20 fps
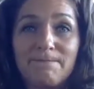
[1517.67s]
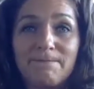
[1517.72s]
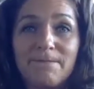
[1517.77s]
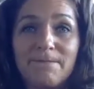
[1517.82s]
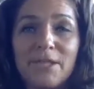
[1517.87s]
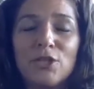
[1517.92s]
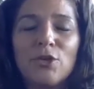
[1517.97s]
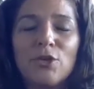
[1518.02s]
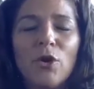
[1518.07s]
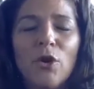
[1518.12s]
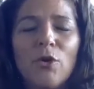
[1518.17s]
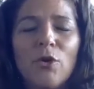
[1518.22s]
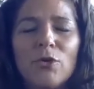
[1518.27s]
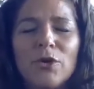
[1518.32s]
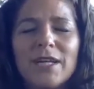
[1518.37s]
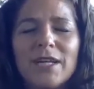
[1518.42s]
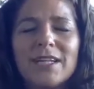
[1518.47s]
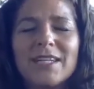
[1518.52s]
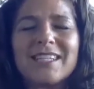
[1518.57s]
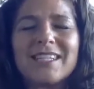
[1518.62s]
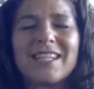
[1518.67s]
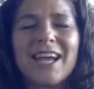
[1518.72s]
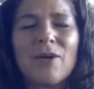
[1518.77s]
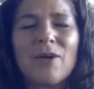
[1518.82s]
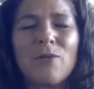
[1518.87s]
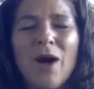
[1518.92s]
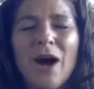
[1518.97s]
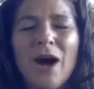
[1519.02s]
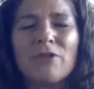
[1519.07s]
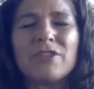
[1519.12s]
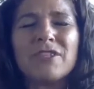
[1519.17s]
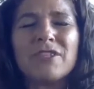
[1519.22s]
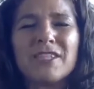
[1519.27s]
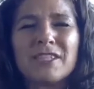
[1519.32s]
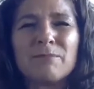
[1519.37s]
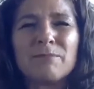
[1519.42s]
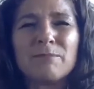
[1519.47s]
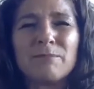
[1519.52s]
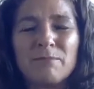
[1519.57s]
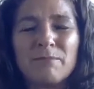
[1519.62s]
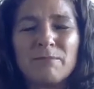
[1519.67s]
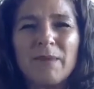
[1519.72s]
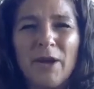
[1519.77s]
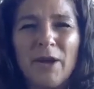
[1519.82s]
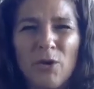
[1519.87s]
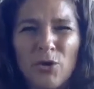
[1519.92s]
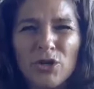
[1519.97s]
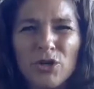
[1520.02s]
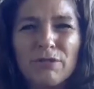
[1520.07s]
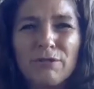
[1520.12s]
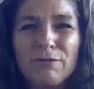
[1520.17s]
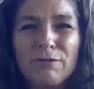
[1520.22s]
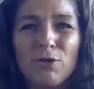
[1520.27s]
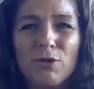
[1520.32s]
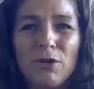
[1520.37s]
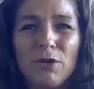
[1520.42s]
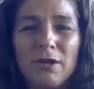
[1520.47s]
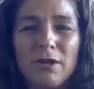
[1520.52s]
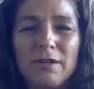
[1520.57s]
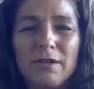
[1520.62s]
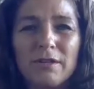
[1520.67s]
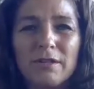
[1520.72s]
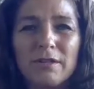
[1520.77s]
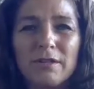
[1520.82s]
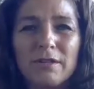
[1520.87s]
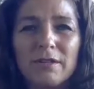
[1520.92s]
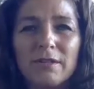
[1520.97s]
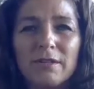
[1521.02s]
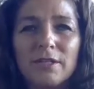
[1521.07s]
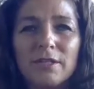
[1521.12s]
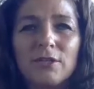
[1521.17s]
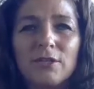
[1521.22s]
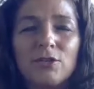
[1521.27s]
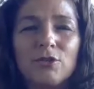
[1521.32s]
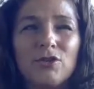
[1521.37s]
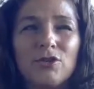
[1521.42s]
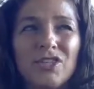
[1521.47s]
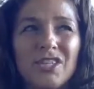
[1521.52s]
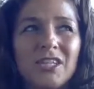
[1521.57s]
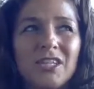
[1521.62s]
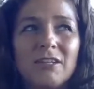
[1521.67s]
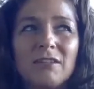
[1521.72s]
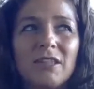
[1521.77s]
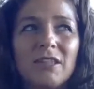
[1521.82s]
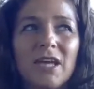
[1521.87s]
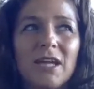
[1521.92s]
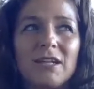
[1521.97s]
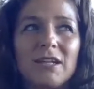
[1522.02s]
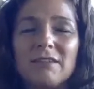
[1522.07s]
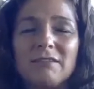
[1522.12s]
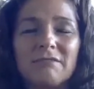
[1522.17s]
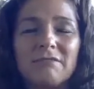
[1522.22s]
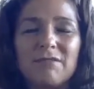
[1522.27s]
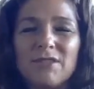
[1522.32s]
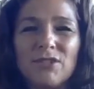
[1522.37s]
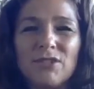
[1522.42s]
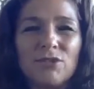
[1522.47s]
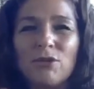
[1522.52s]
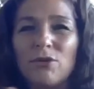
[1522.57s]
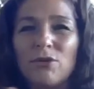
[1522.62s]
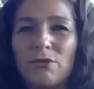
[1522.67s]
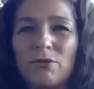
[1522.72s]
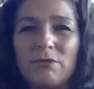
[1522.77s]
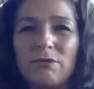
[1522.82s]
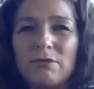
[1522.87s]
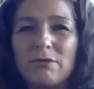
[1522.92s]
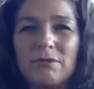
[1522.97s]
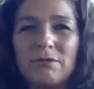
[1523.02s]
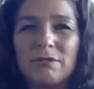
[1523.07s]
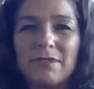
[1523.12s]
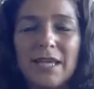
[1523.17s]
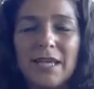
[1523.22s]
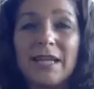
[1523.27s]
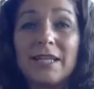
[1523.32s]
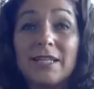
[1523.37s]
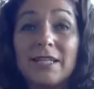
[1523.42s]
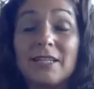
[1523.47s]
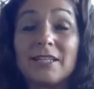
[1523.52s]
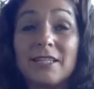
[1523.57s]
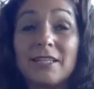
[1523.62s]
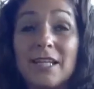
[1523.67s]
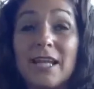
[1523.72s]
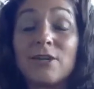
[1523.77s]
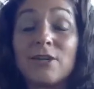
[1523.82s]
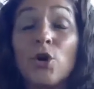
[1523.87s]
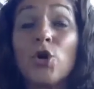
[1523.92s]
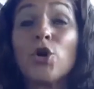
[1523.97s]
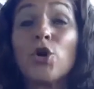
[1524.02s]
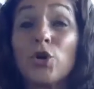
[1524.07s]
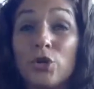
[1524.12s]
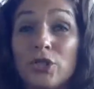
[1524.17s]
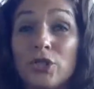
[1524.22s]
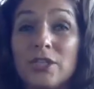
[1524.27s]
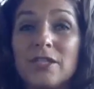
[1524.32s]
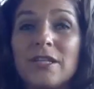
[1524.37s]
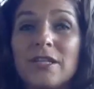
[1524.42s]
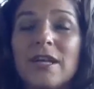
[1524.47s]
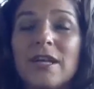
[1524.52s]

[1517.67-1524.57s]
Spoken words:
You own it. It's like, wow, this is hurtful. To hear that, that hurts.